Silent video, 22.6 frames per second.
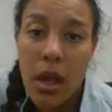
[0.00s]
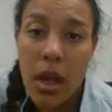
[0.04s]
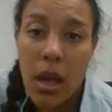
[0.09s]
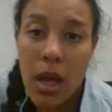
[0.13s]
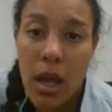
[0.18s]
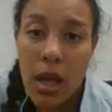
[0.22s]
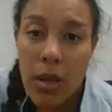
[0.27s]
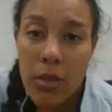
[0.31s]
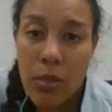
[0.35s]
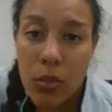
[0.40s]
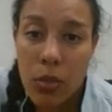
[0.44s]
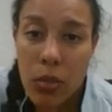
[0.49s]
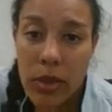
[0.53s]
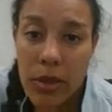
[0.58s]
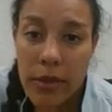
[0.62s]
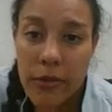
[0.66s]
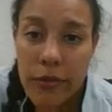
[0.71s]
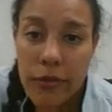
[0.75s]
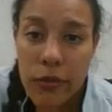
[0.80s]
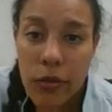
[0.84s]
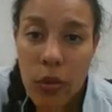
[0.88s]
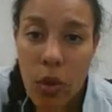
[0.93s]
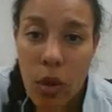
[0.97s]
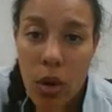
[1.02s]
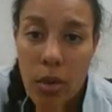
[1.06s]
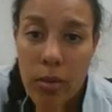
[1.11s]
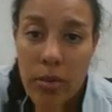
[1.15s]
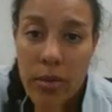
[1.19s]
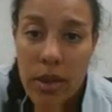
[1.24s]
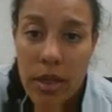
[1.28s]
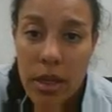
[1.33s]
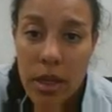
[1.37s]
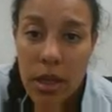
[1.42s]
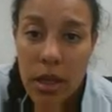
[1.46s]

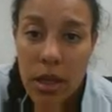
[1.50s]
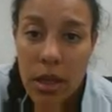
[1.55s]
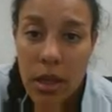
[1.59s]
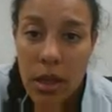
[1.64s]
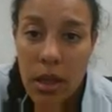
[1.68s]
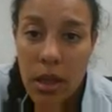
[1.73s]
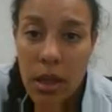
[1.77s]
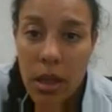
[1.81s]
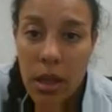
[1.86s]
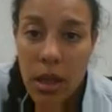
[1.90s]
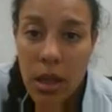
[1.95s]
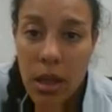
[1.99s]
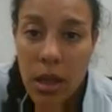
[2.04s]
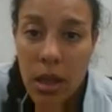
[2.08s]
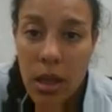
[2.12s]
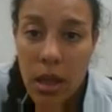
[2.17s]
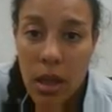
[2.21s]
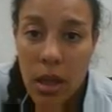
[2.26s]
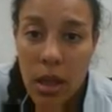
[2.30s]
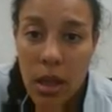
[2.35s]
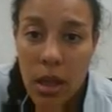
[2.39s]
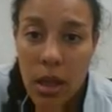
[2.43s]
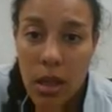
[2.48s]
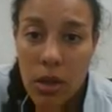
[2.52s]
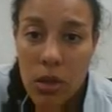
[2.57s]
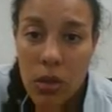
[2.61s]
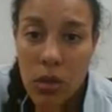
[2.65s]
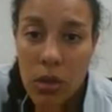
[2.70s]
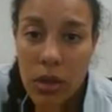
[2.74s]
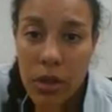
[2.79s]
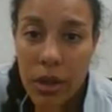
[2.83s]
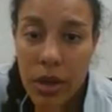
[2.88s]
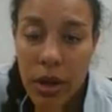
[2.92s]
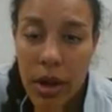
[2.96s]
reform the
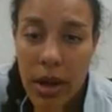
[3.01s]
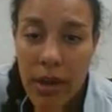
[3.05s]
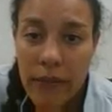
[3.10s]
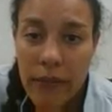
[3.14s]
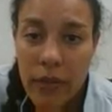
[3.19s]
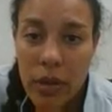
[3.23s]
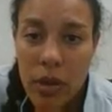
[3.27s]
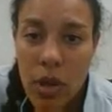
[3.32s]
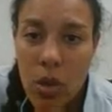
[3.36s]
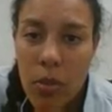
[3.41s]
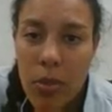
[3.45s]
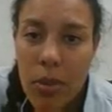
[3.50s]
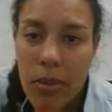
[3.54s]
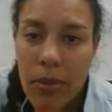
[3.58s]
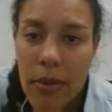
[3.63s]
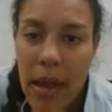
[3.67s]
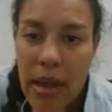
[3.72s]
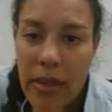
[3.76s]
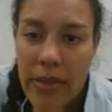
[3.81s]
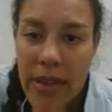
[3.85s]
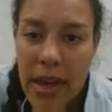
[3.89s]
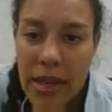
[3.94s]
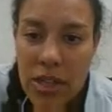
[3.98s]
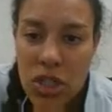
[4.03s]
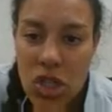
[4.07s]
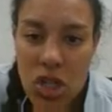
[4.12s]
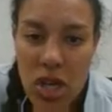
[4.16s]
nuclear envelope around that